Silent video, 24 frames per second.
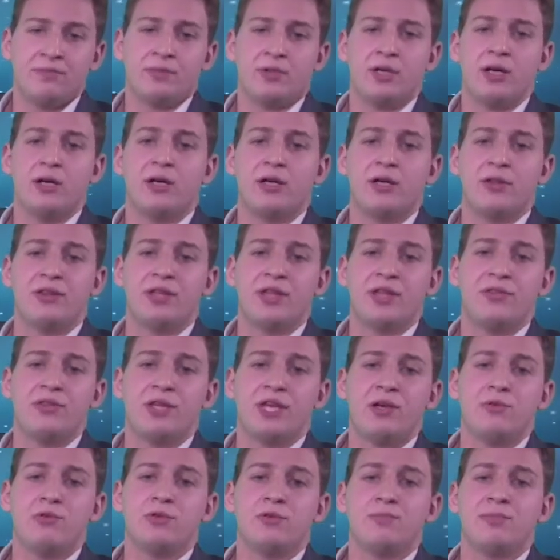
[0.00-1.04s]
that they would
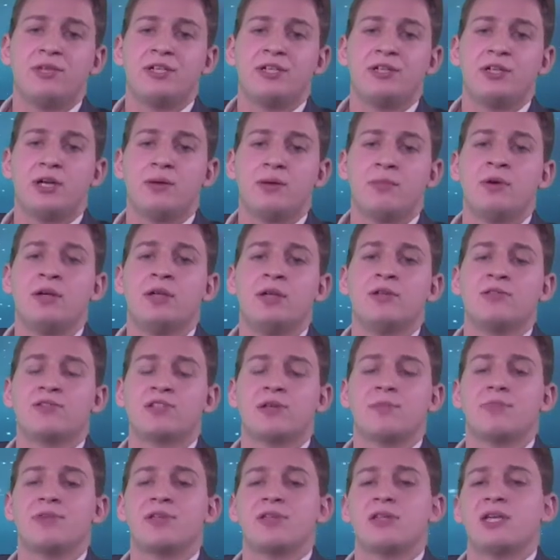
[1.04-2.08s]
become something
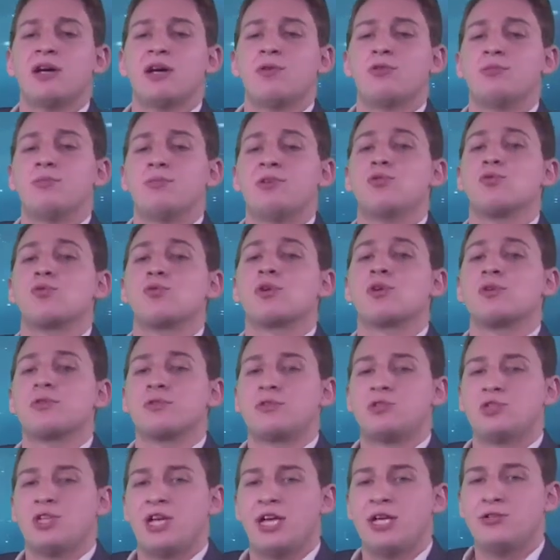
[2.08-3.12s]
that would be
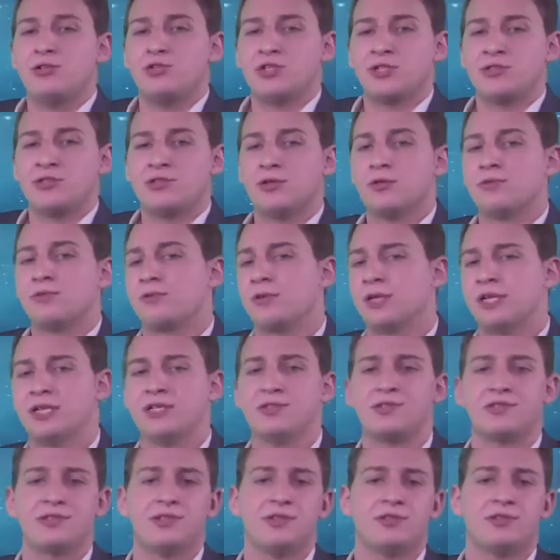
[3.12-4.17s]
world-changing. So for
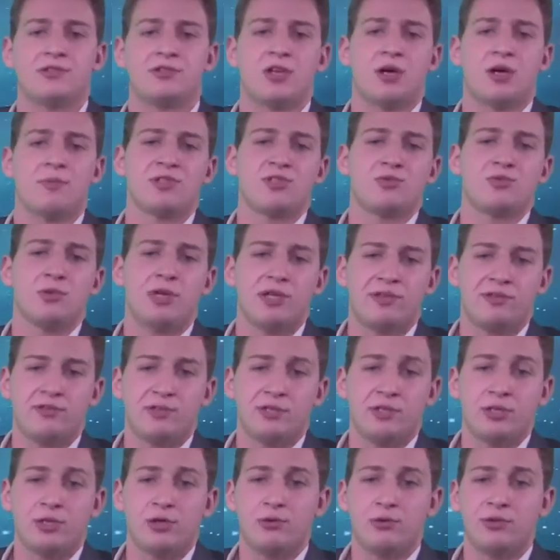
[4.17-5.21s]
instance, Thomas Watson, who
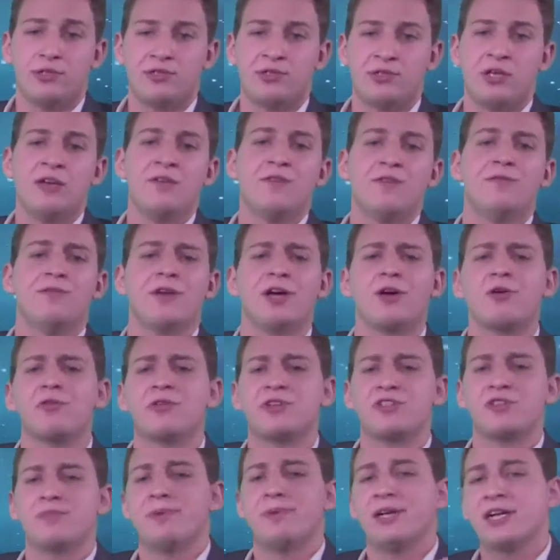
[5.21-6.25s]
was very
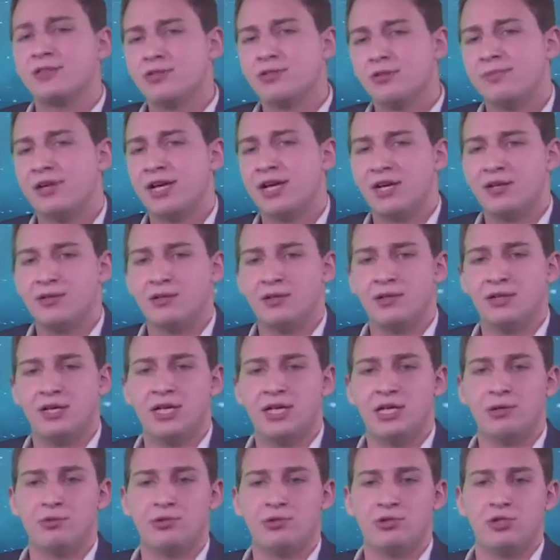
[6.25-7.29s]
respected back in the day, he was
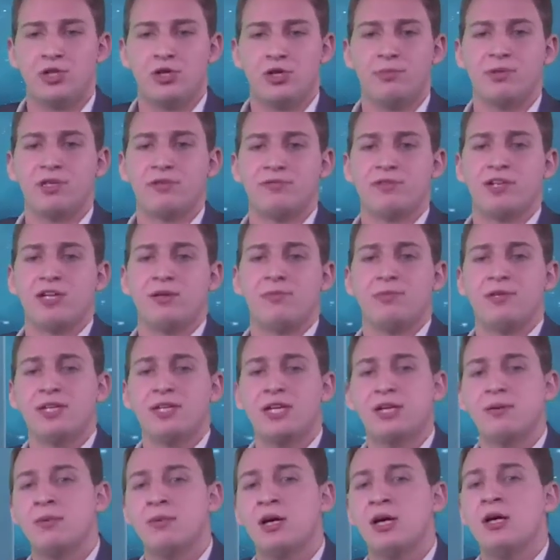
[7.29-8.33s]
chairman of IBM,
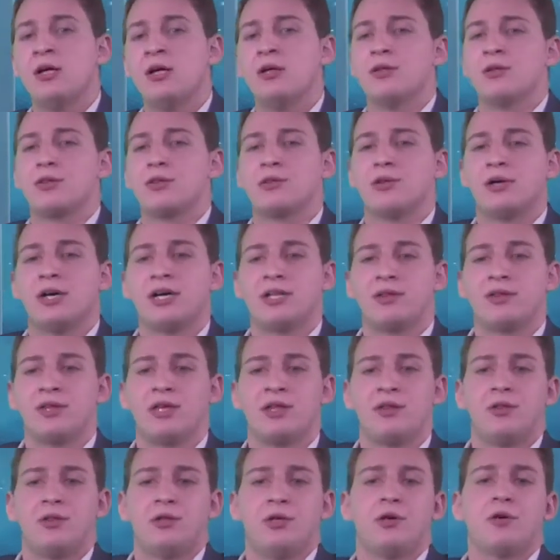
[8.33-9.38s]
thought that
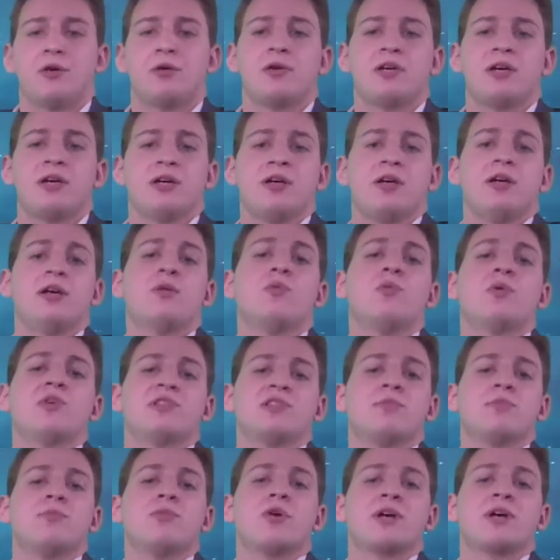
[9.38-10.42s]
there was a
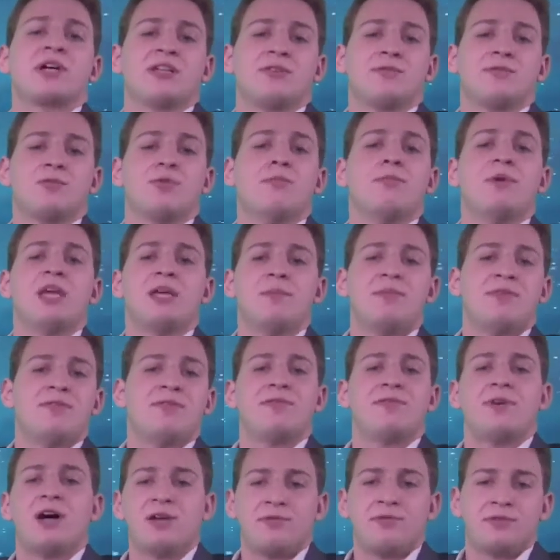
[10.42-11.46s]
market for maybe 5
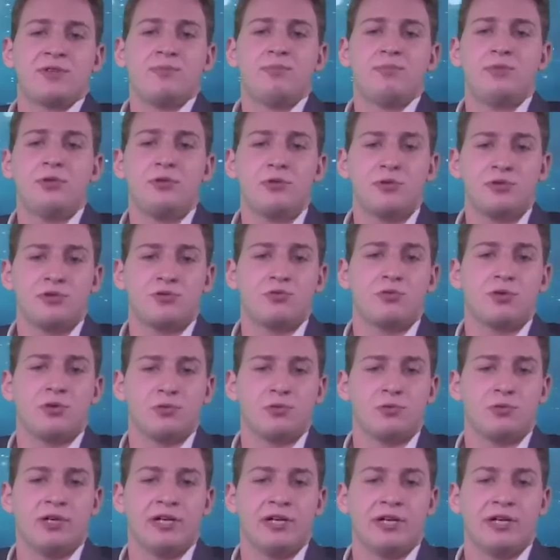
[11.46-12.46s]
computers worldwide.